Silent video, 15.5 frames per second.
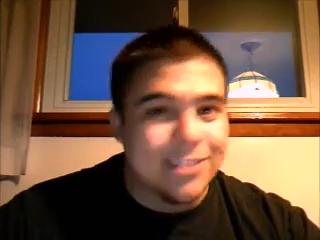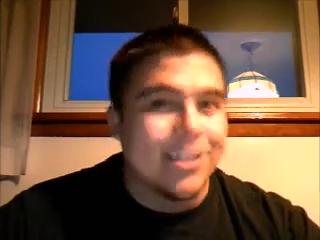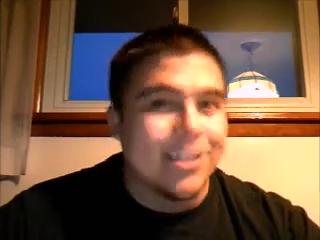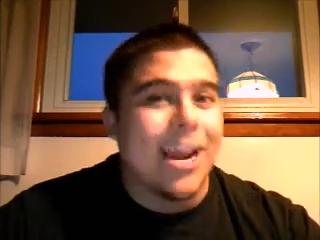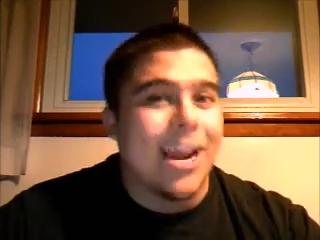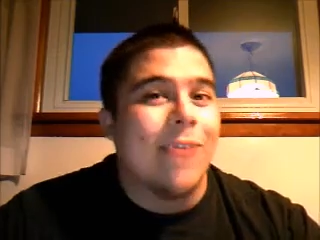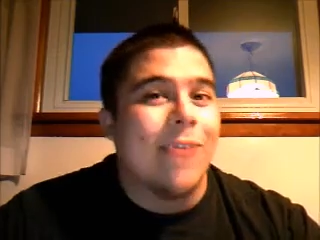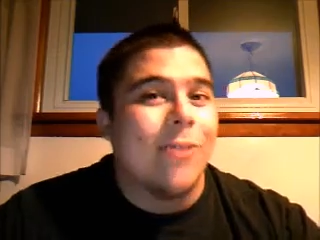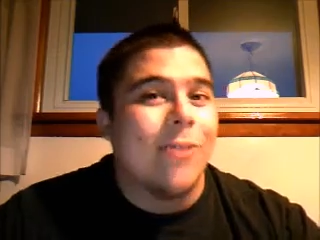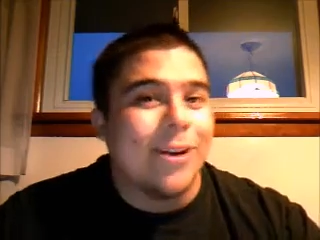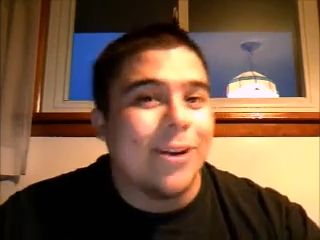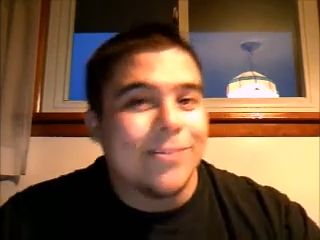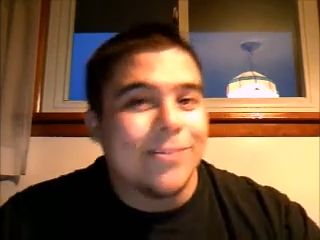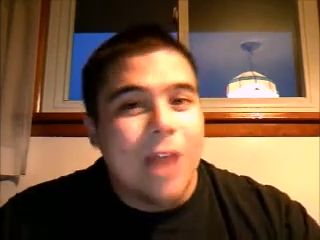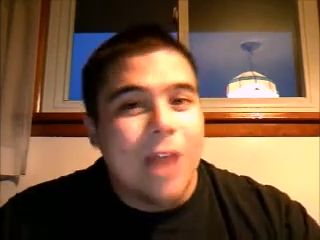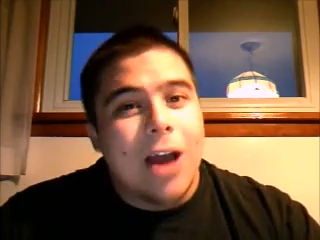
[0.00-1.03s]
Today at
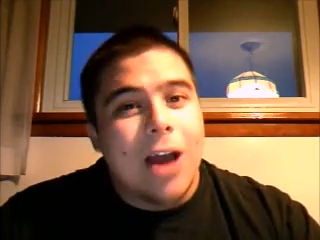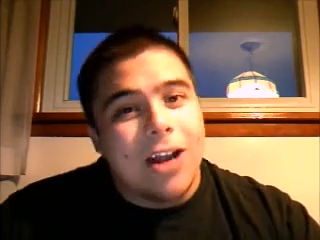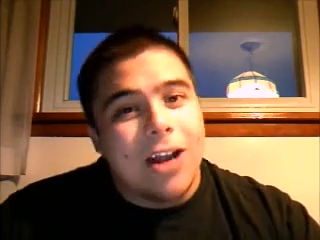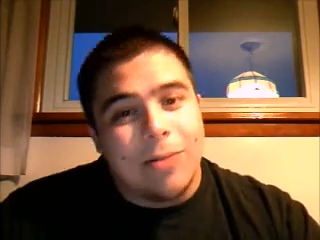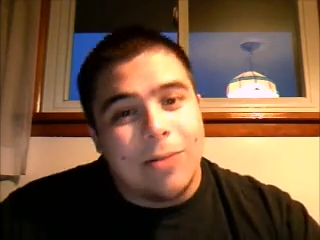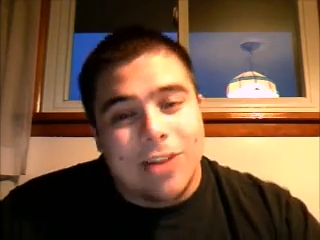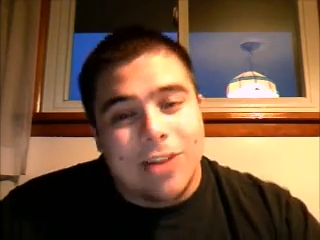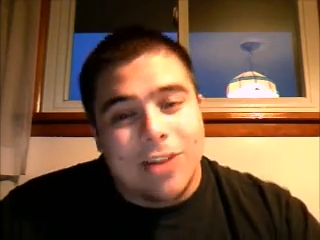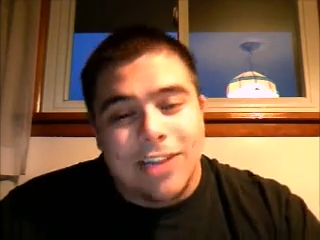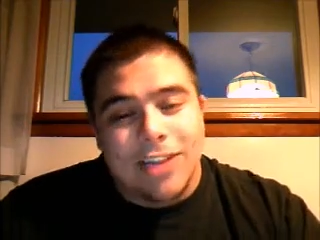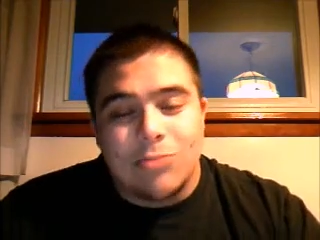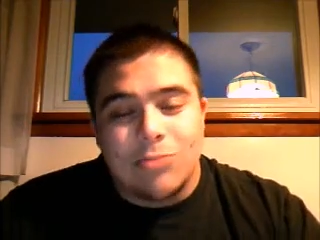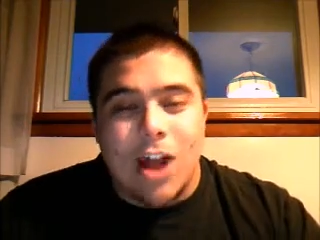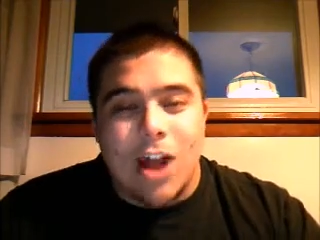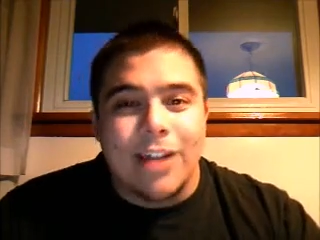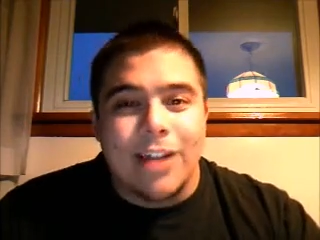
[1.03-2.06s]
work, a couple ladies
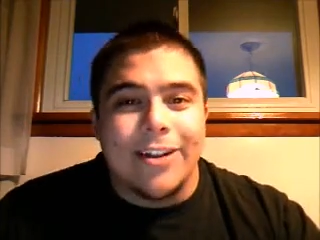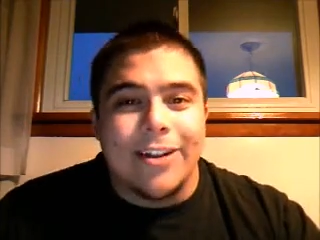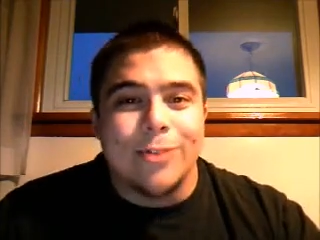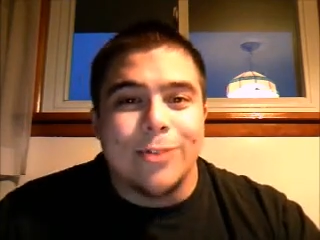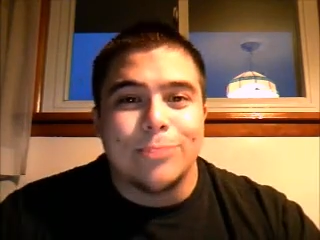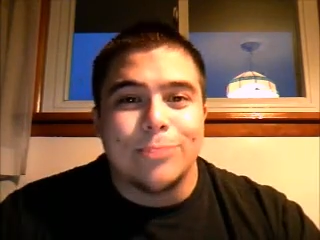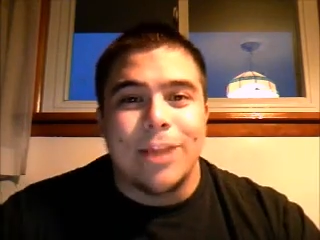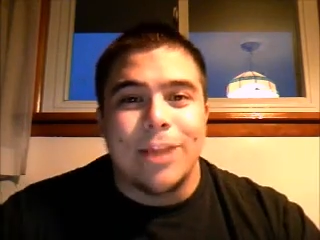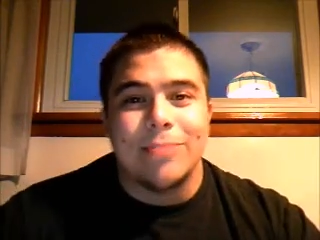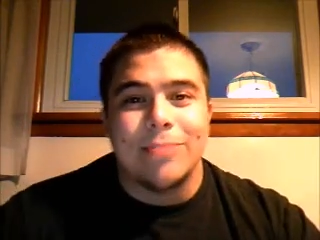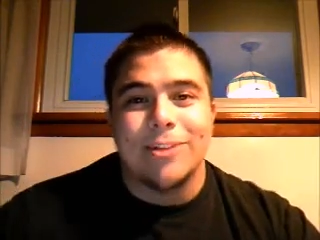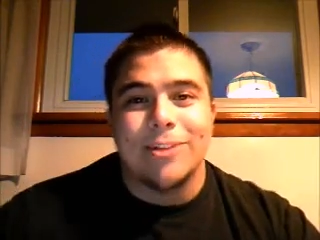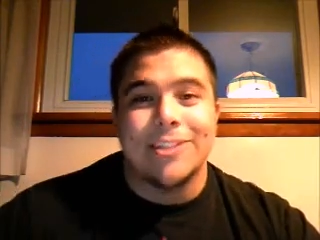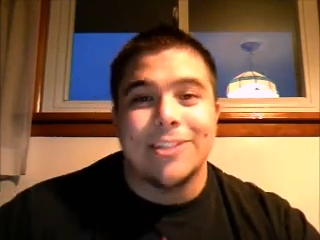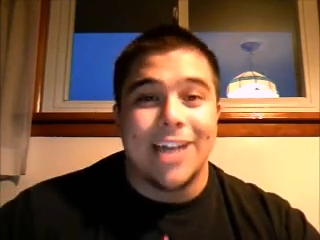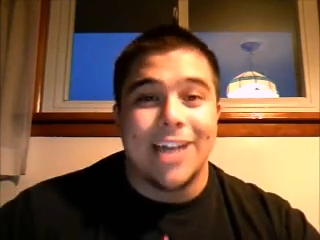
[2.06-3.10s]
brought in a
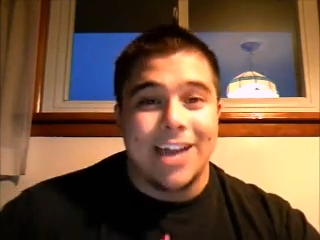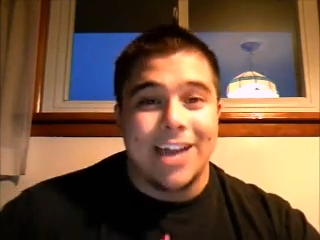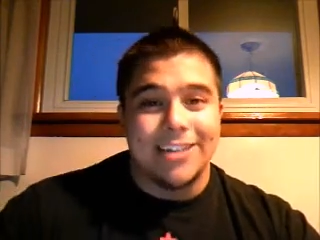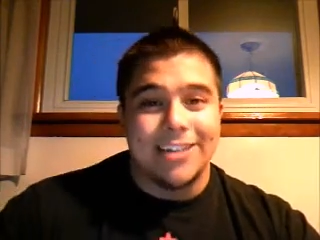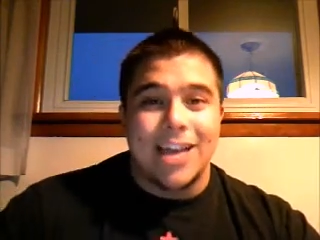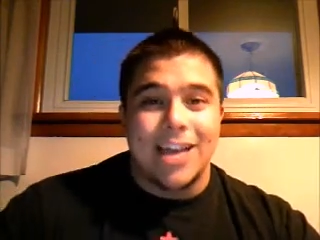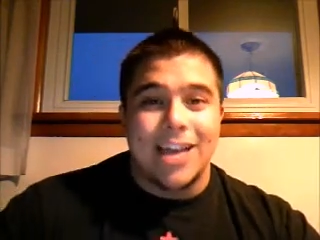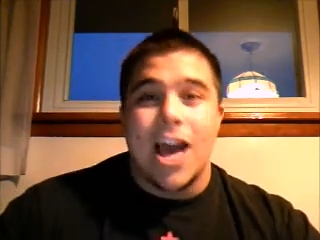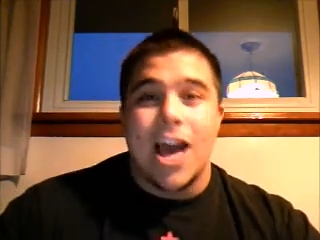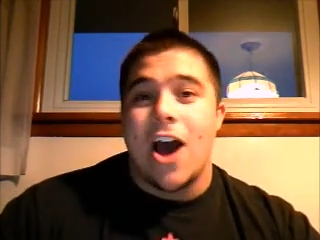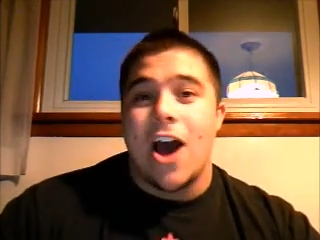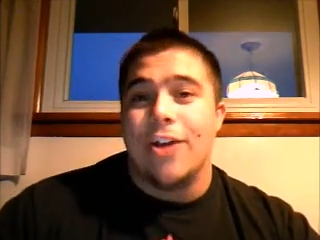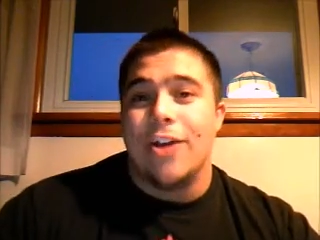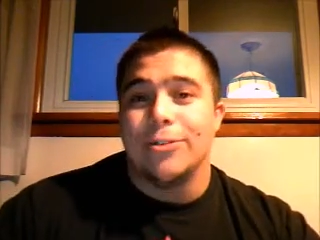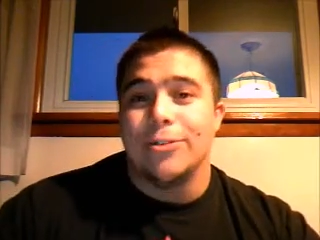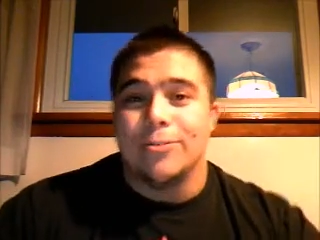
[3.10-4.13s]
newspaper. Today,
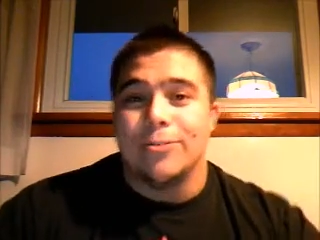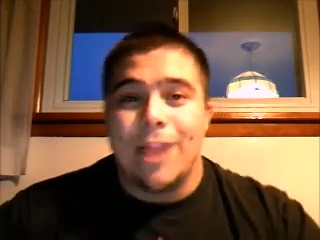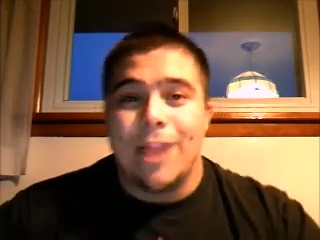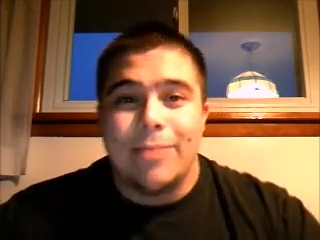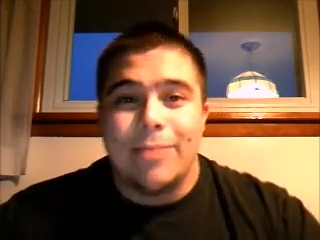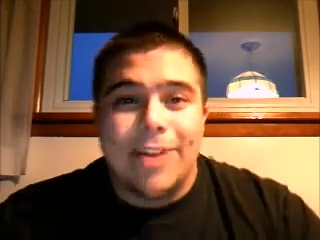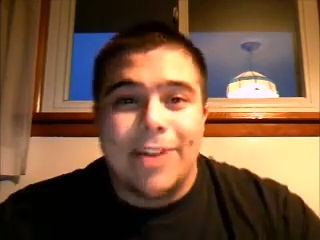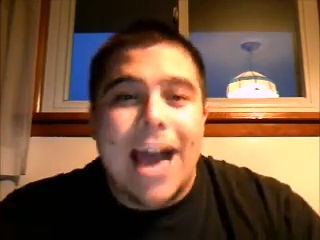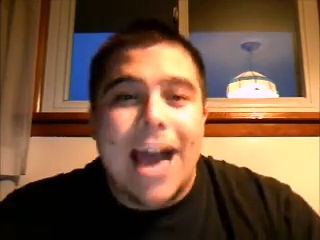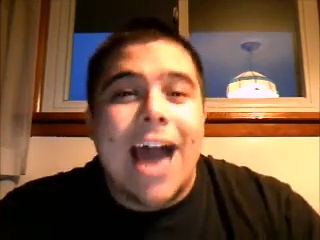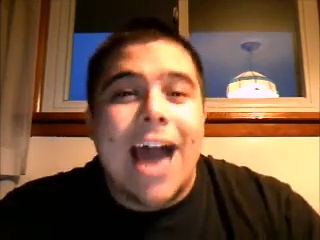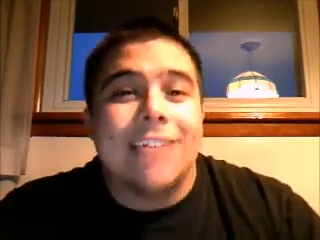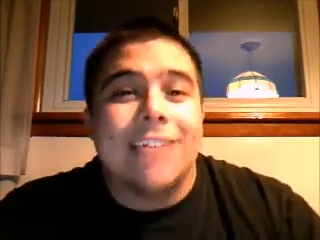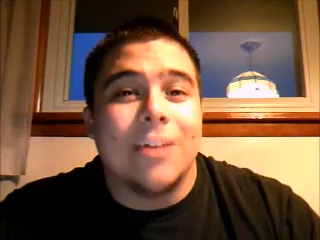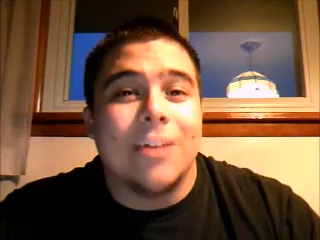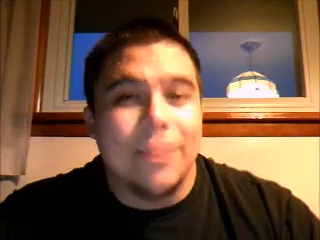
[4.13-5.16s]
on newspaper,
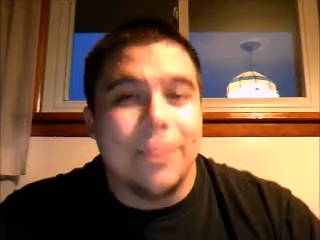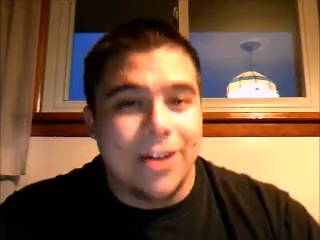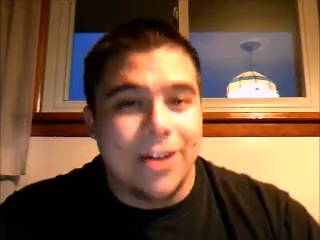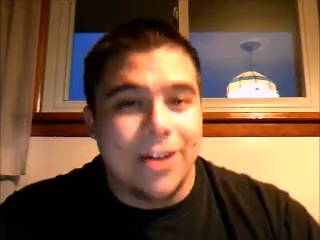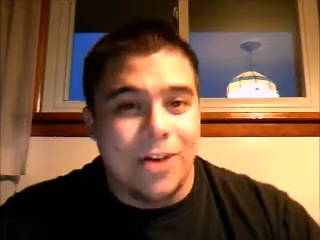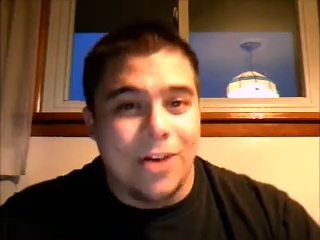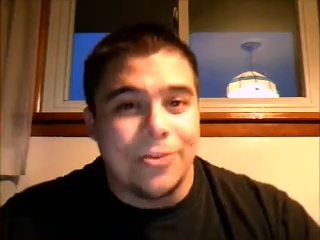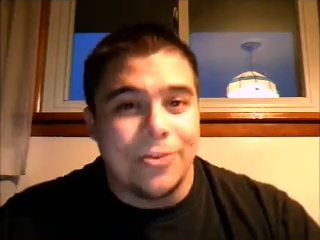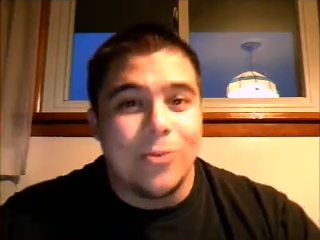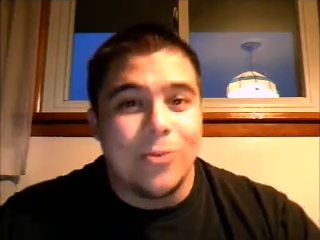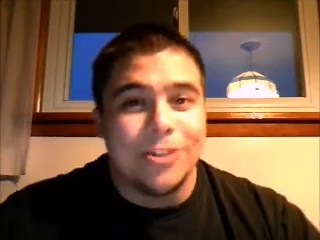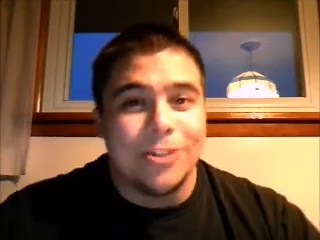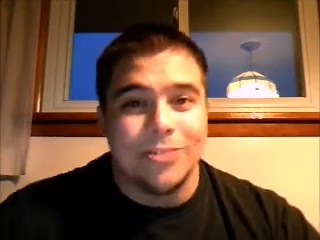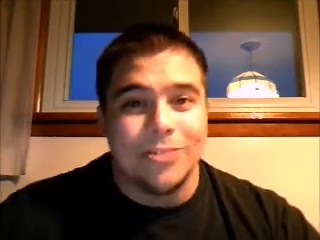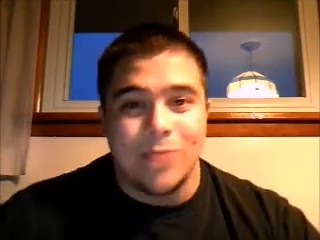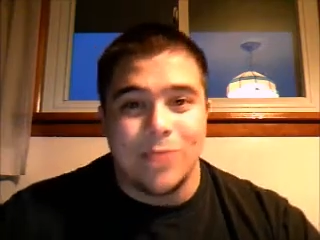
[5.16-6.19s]
I saw something called a
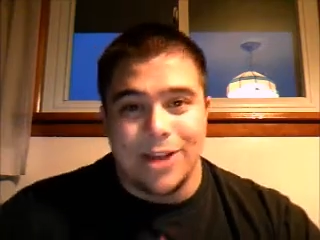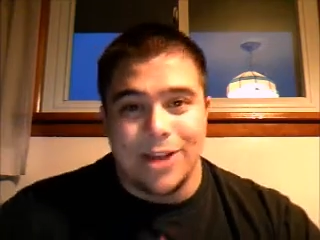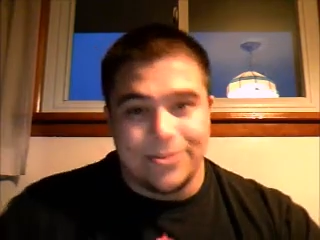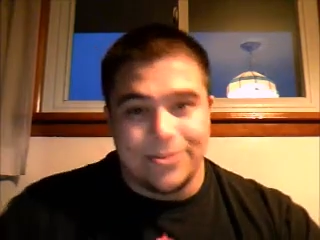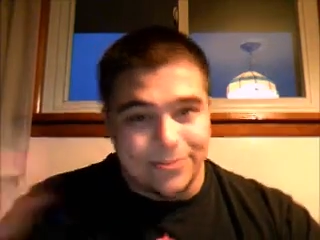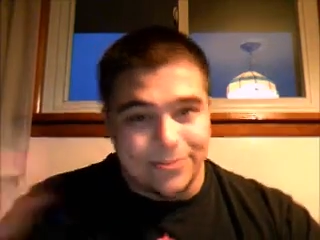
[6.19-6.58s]
wishing well.